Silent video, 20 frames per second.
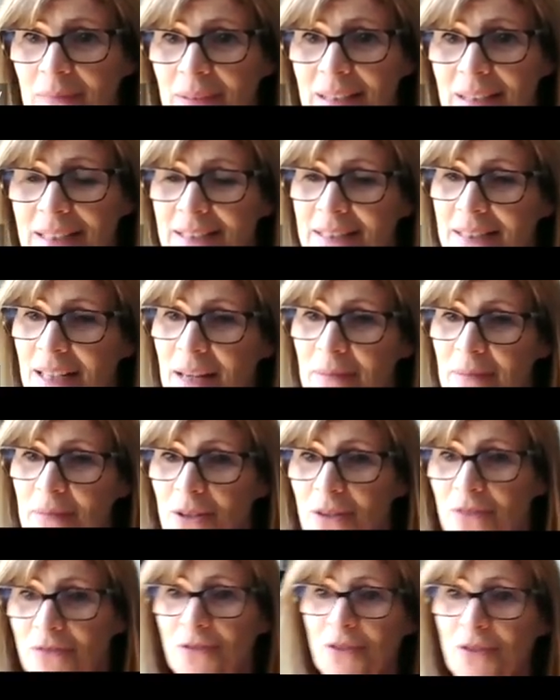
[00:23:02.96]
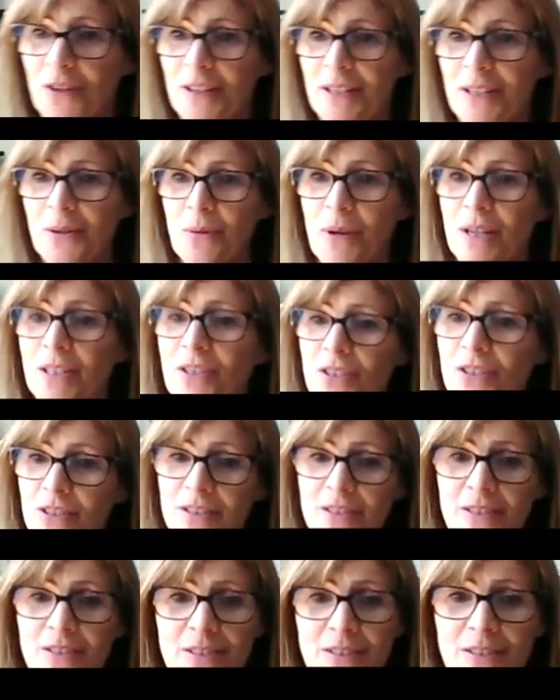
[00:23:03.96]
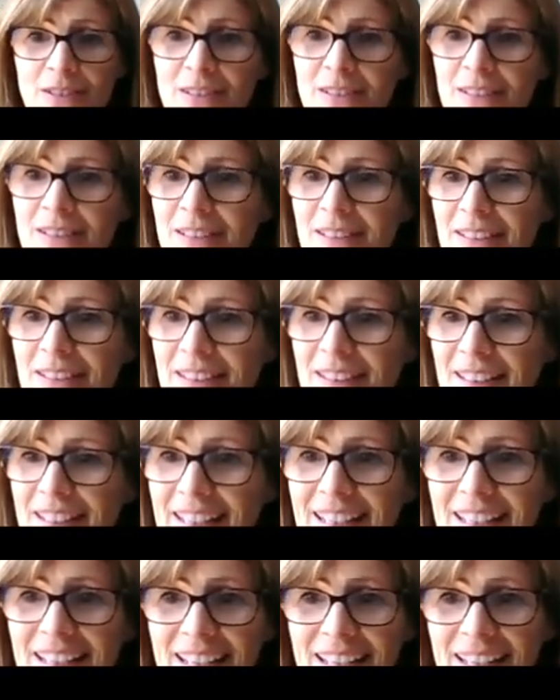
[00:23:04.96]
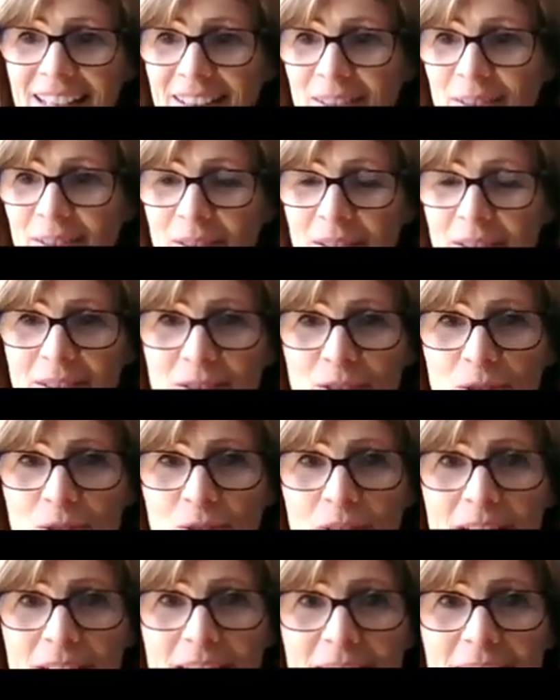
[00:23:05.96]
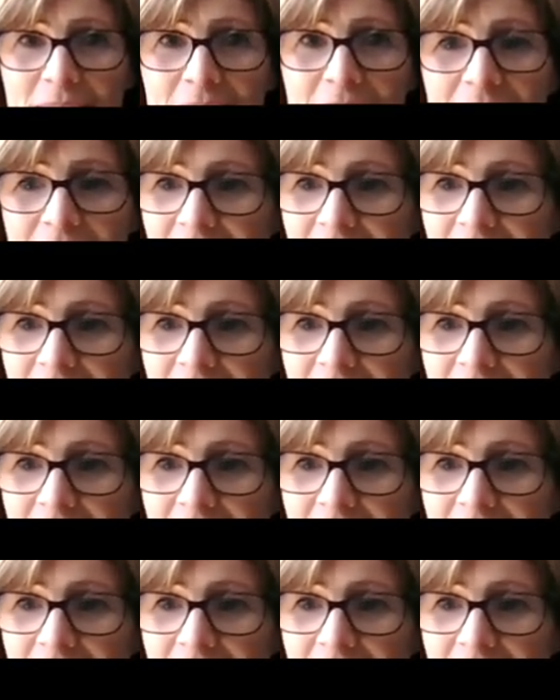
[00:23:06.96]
please let me know if you've got any questions. I think there's already...